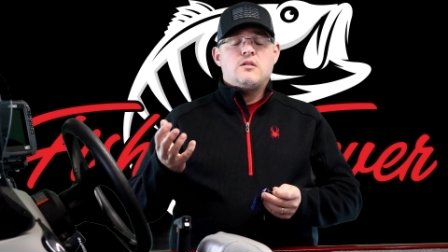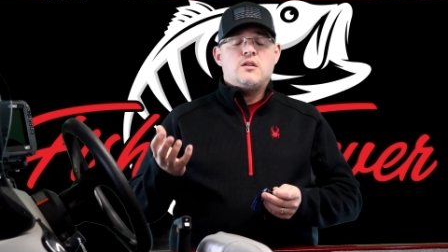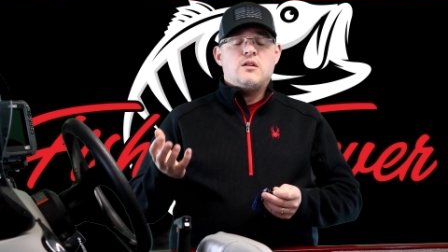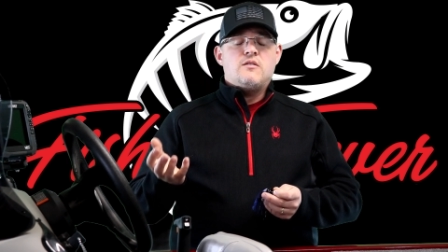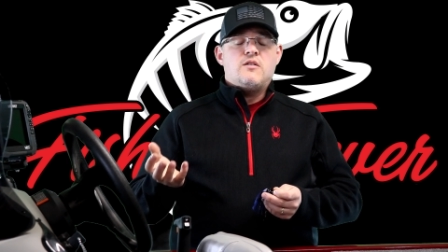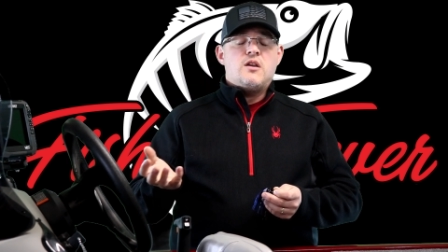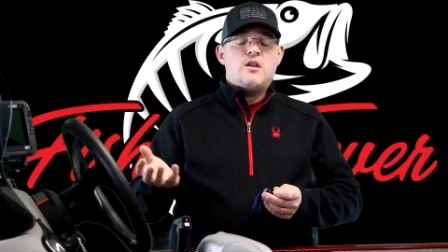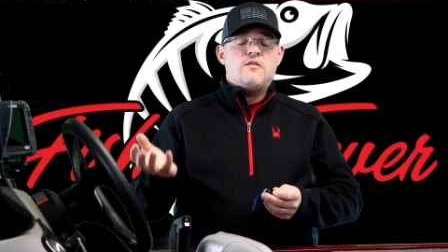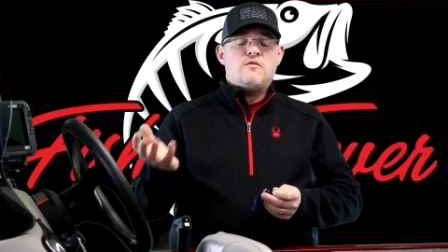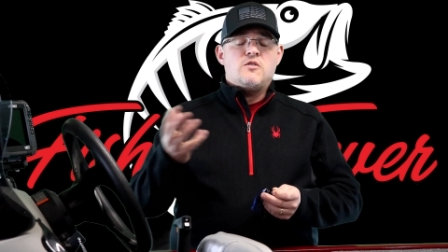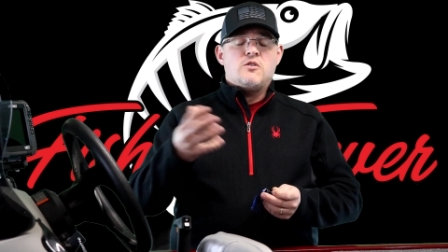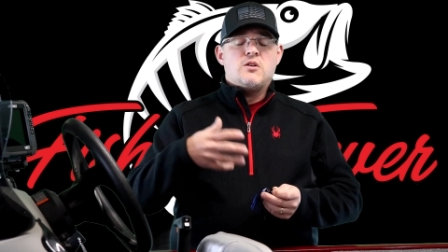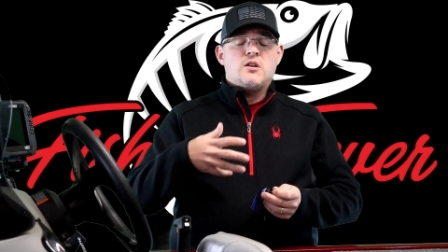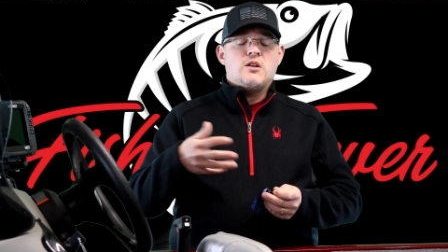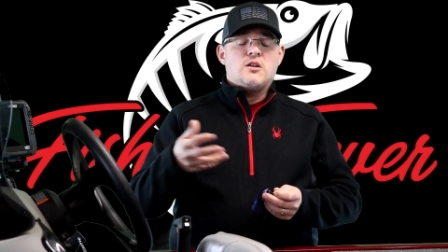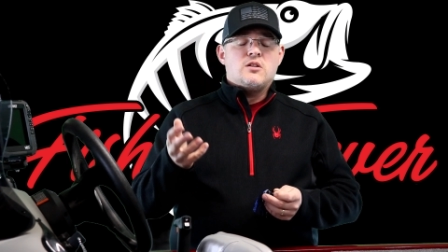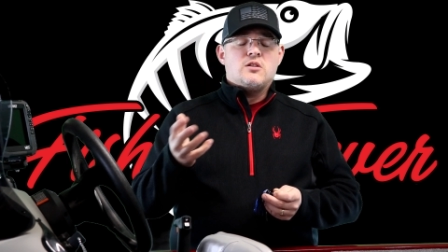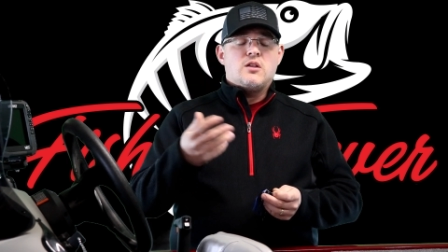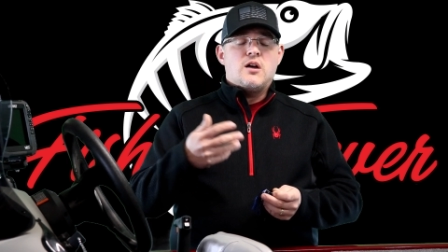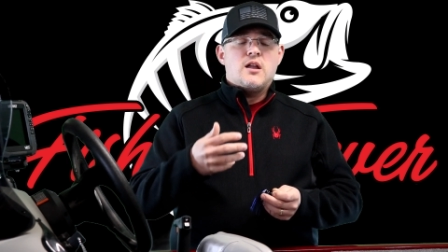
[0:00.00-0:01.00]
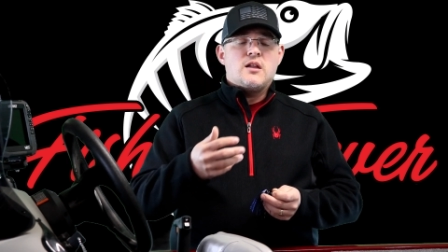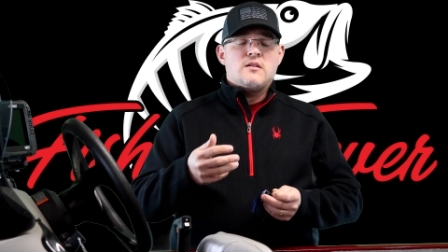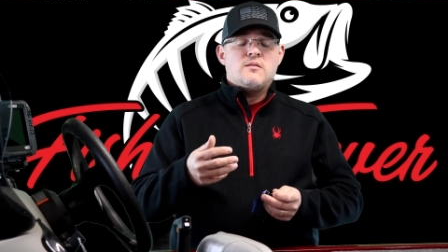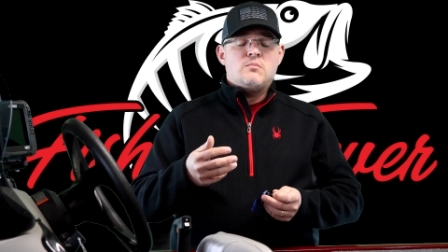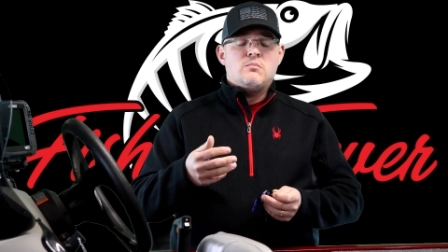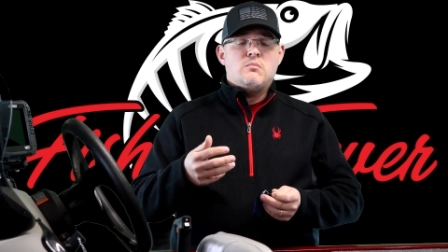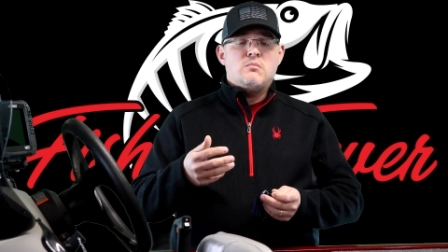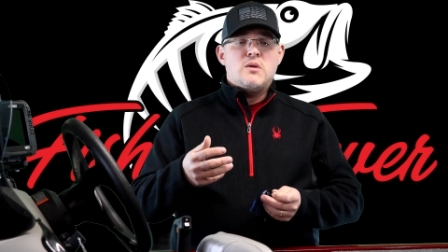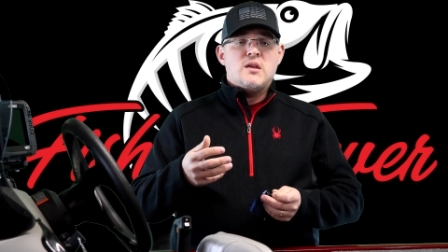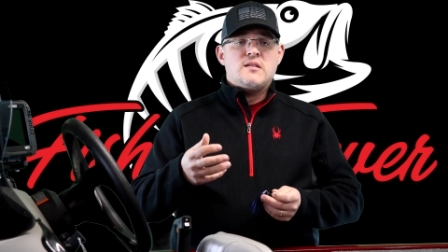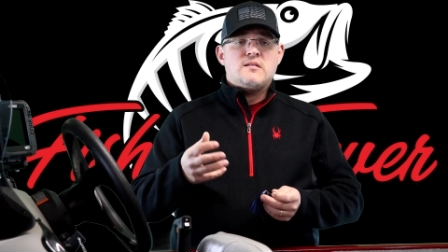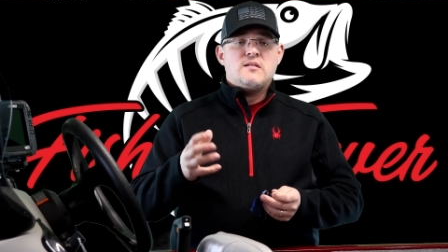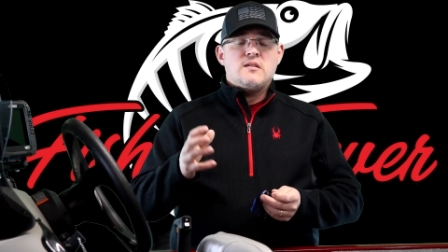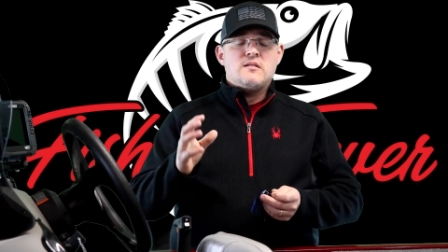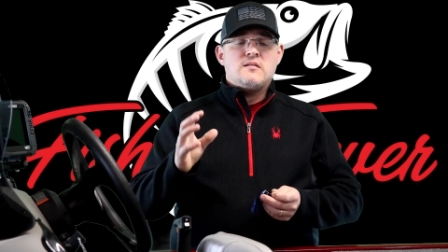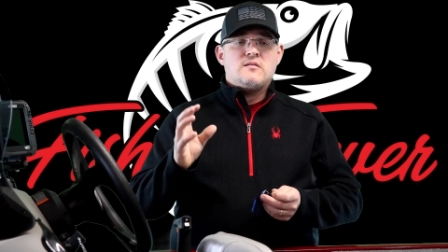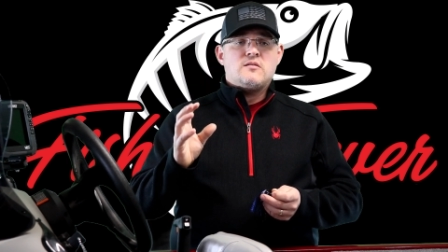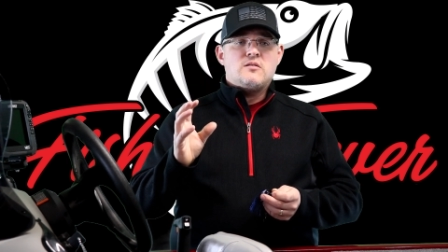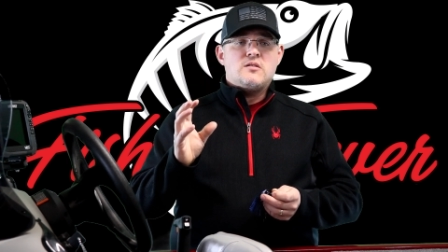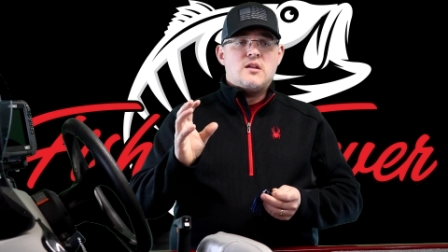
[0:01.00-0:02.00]
if you're getting a lot of
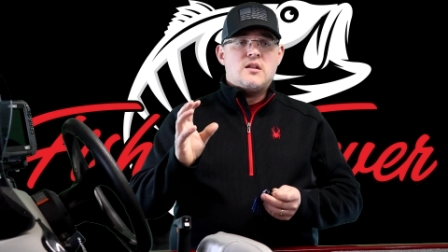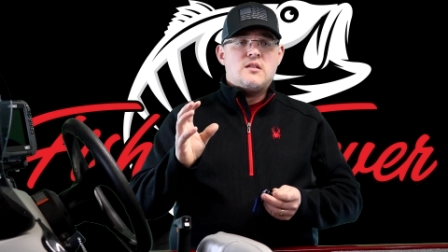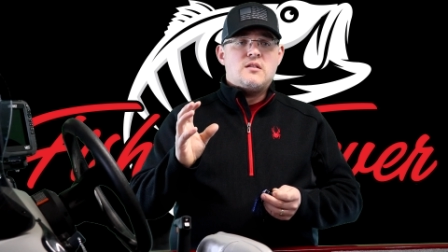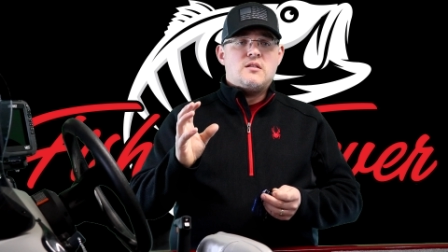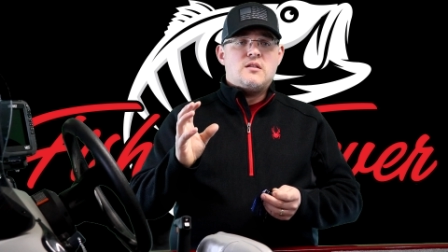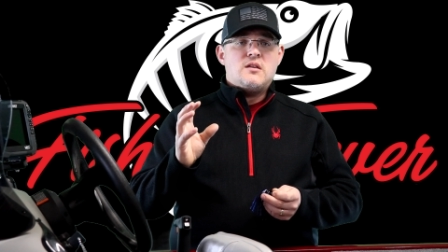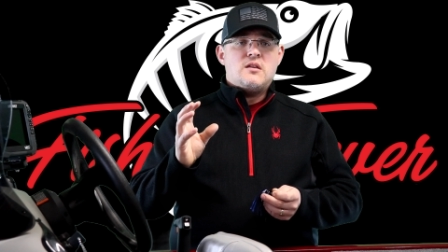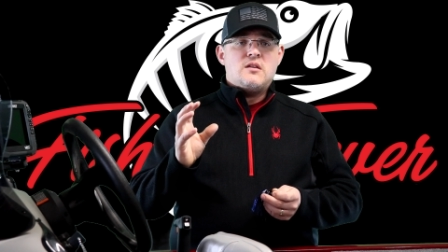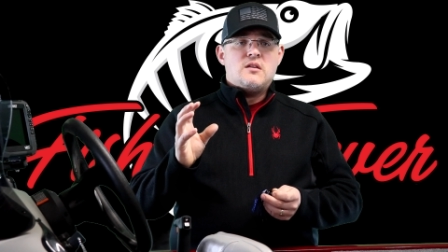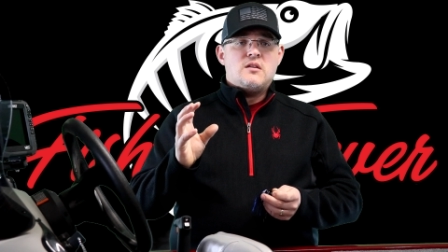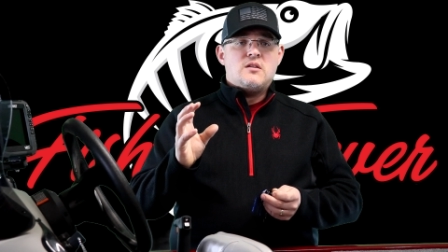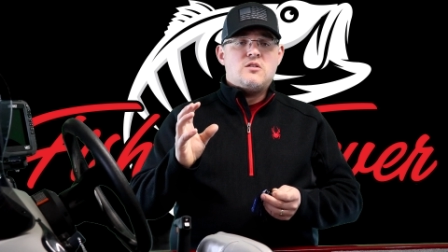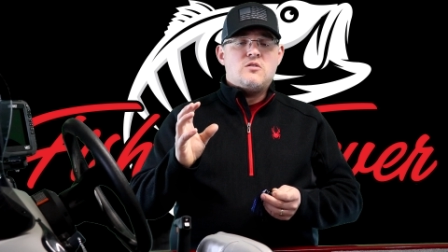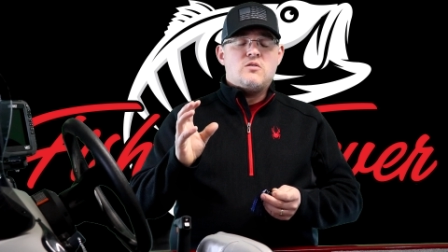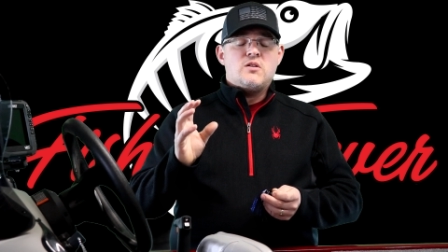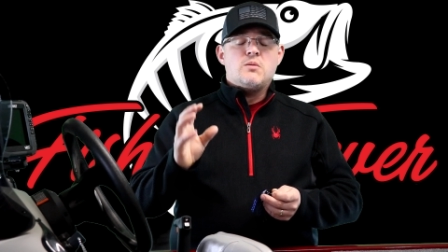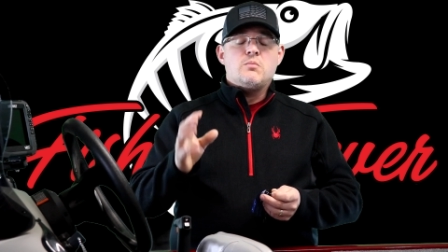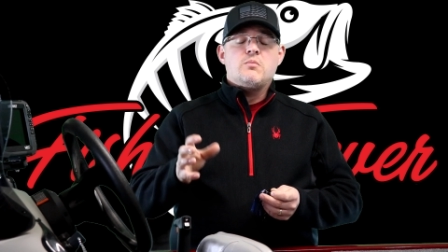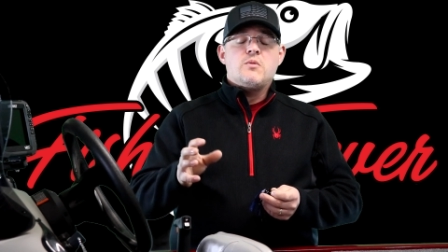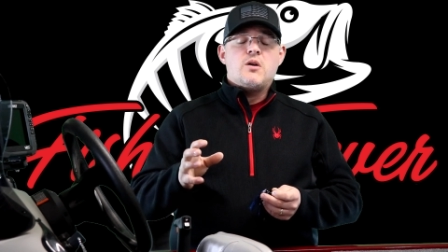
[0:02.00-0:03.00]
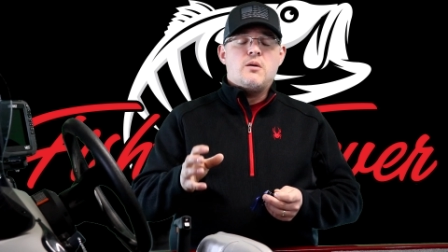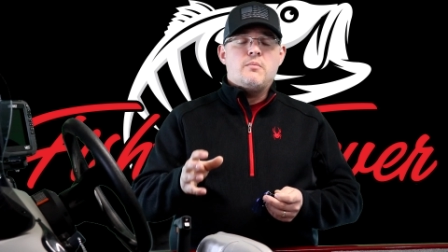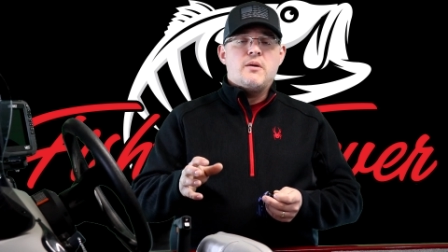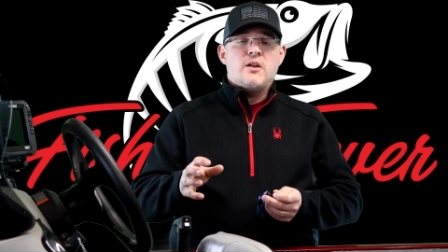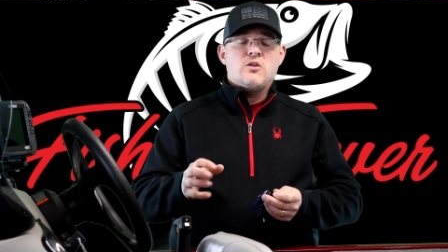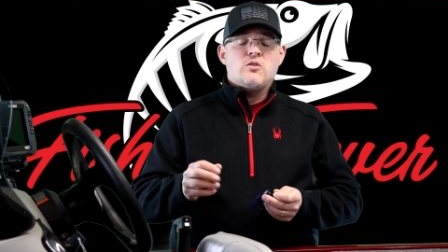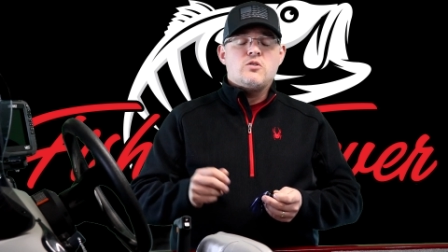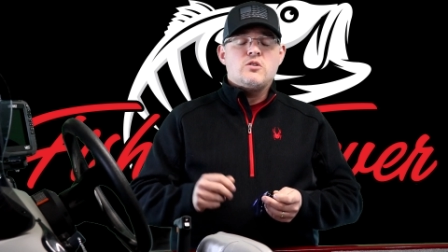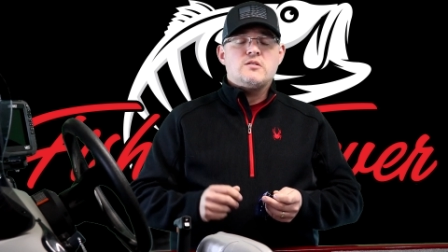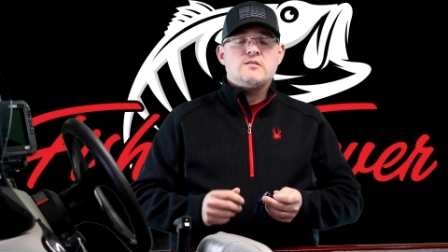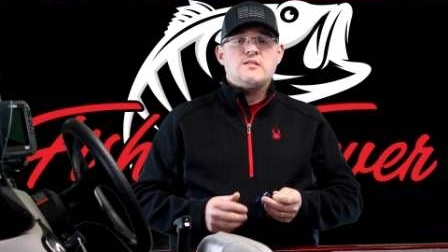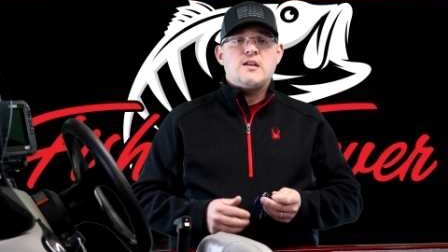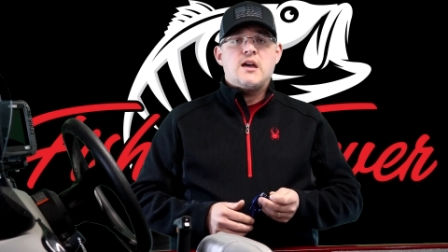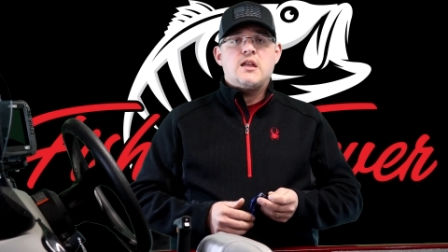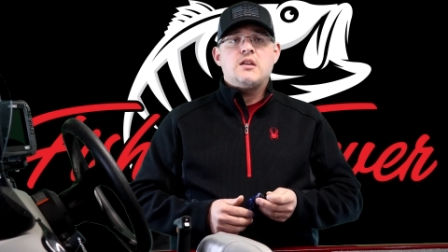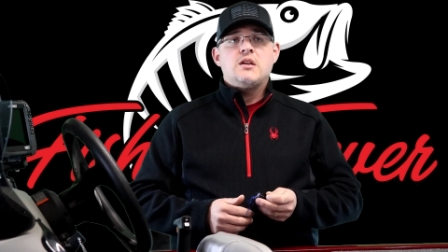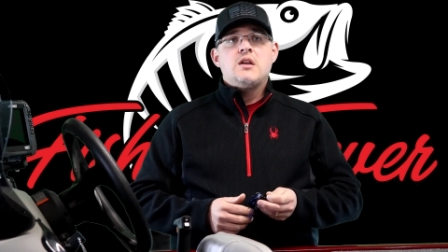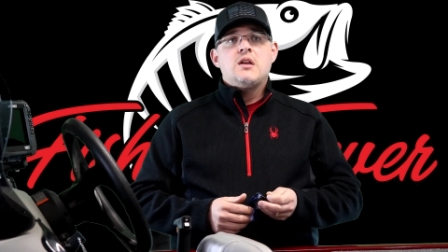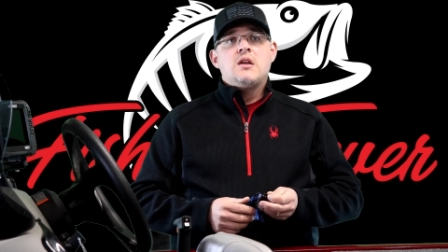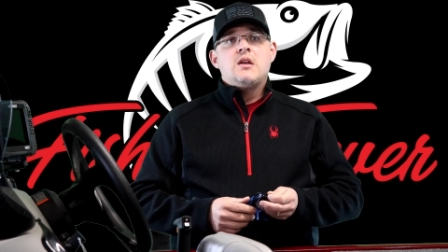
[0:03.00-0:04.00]
misses, so that you'll get a better hook set.